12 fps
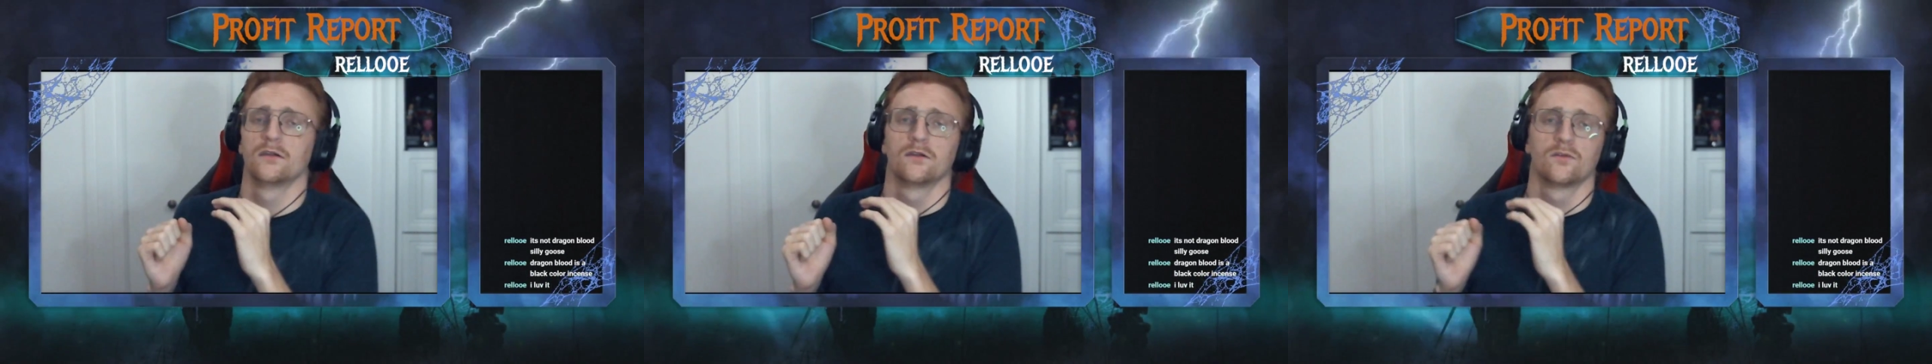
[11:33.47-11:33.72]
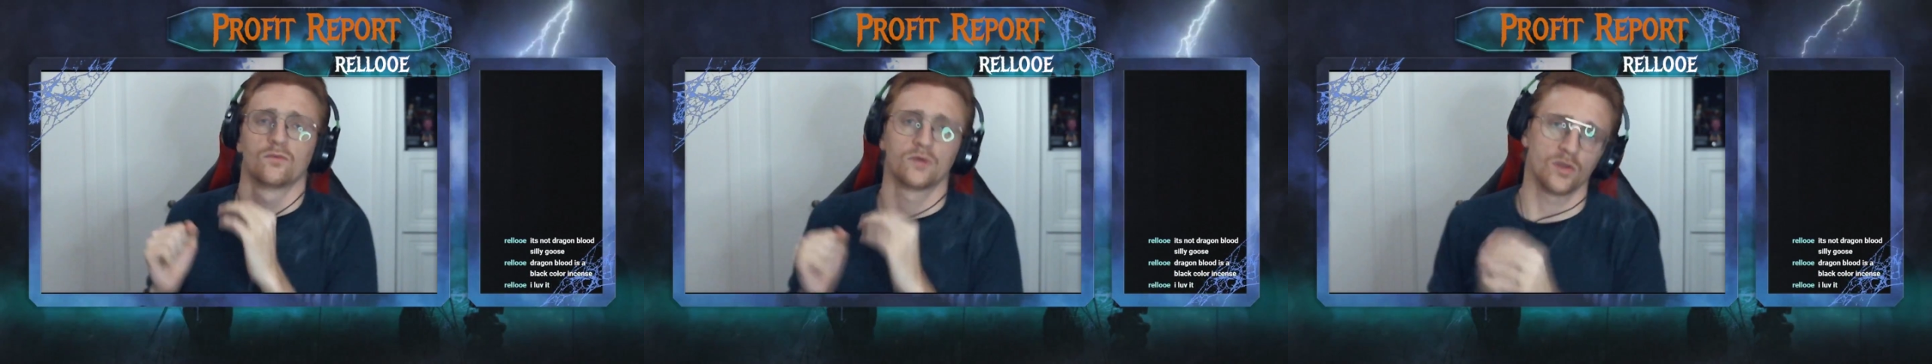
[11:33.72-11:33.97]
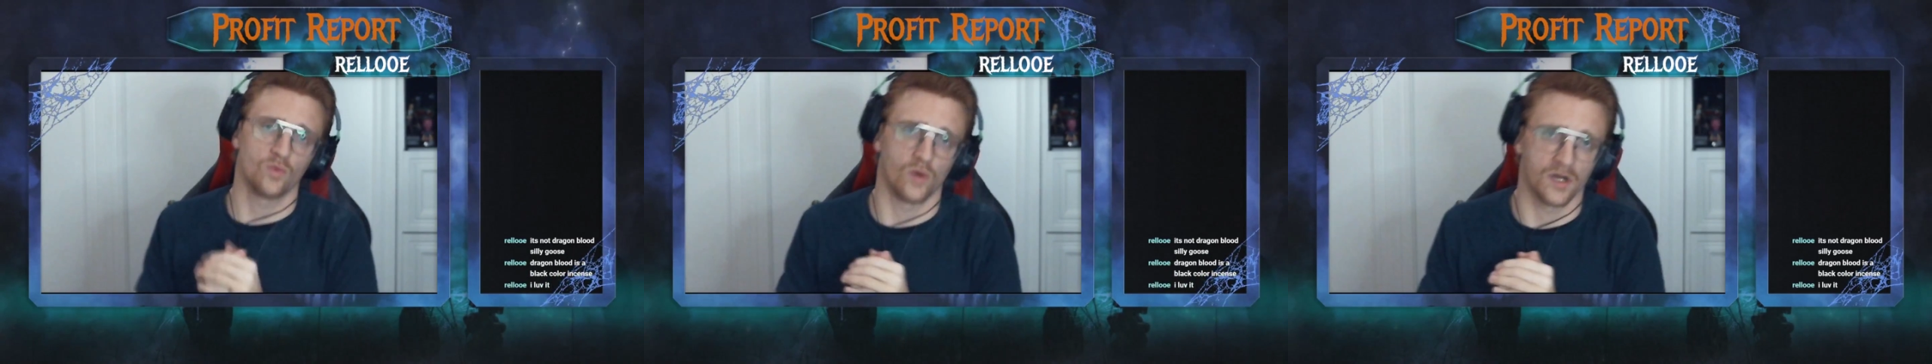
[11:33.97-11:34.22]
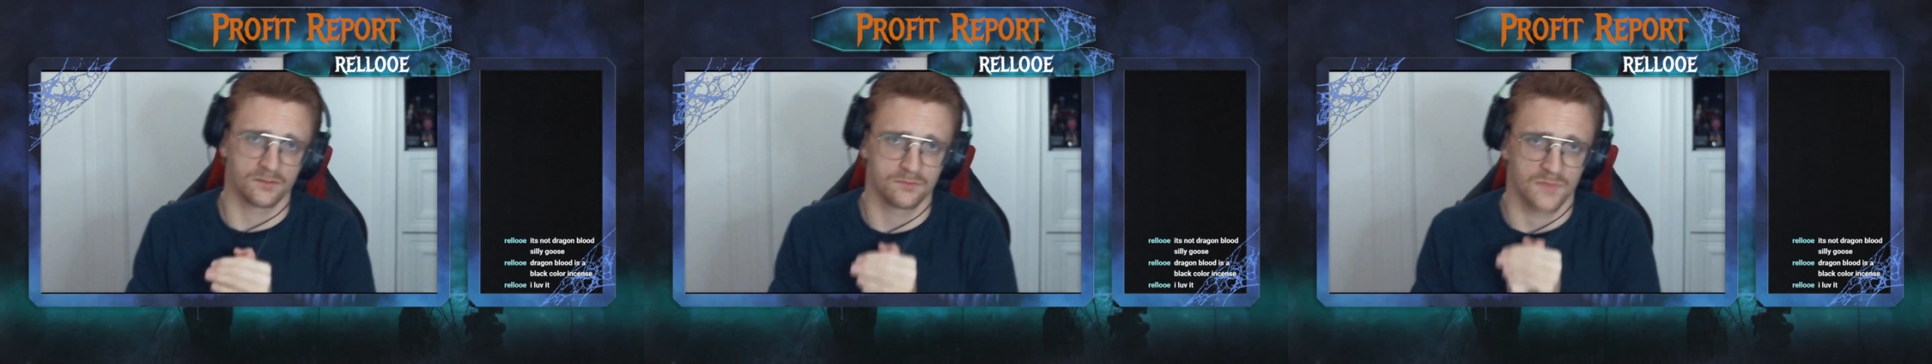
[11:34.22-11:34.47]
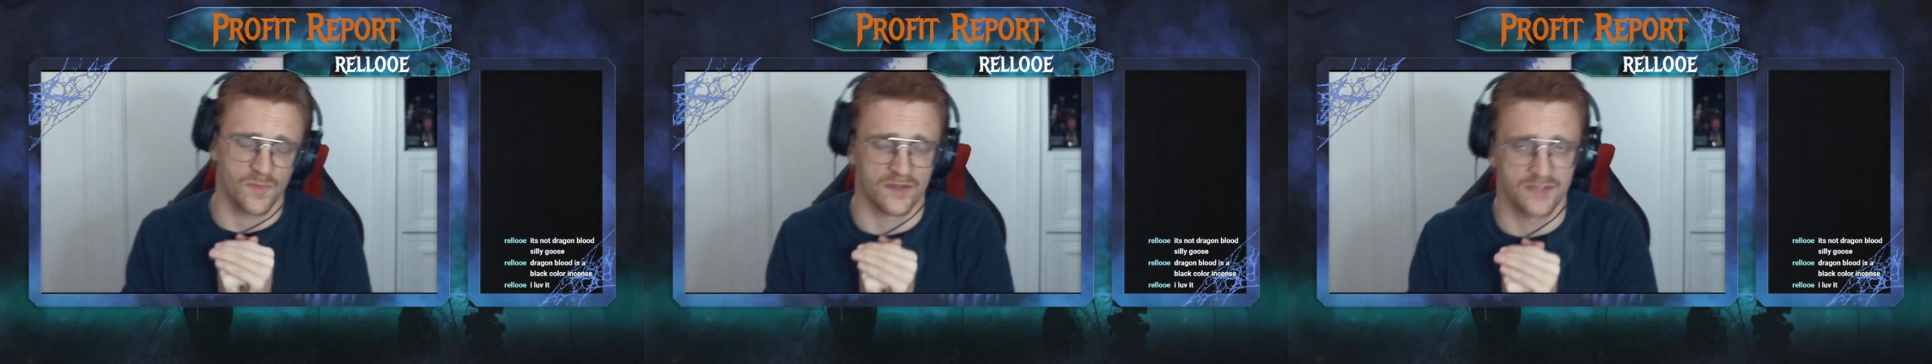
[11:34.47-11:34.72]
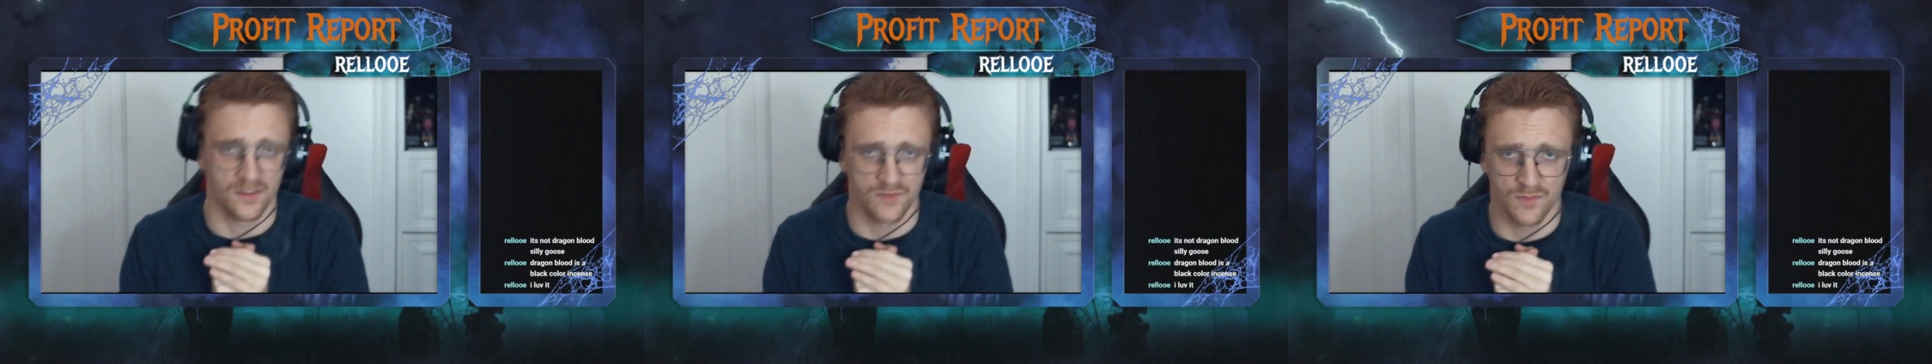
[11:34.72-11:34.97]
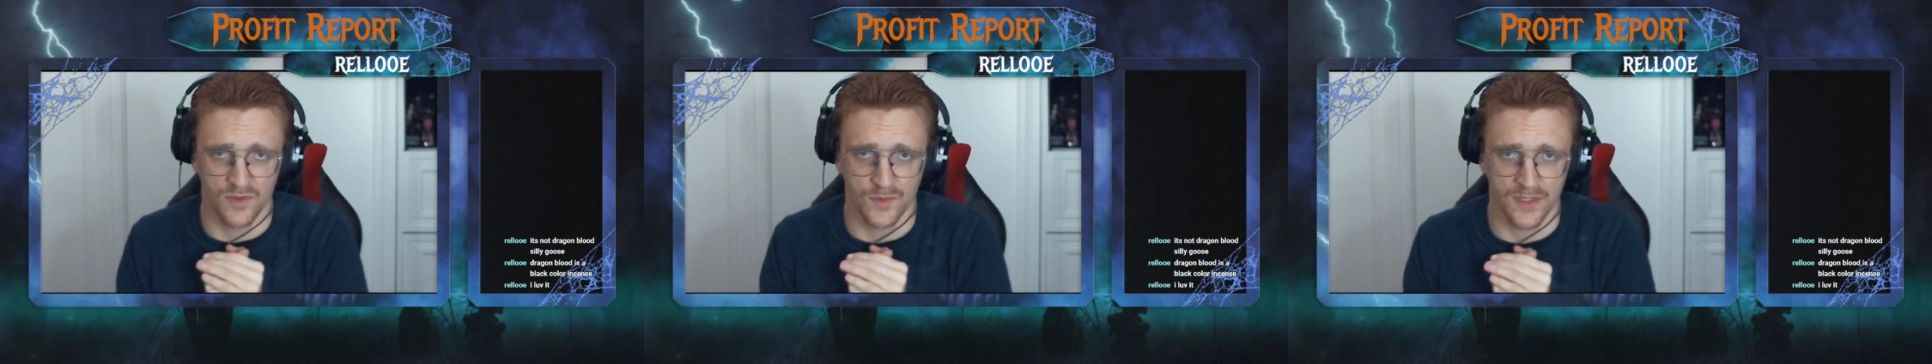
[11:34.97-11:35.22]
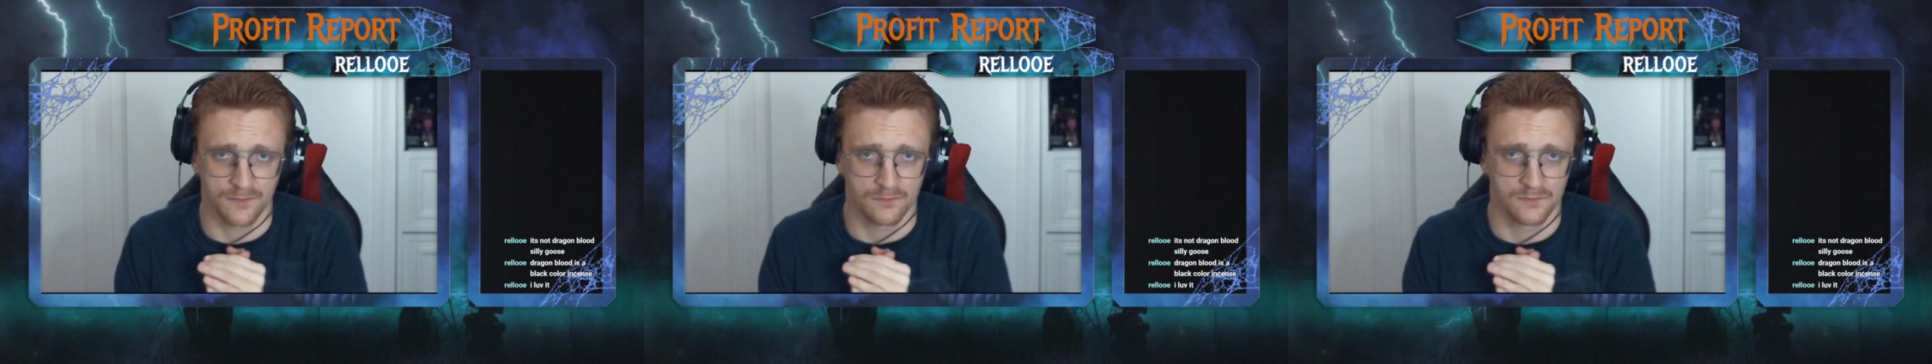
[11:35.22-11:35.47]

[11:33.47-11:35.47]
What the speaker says: what you want about WWE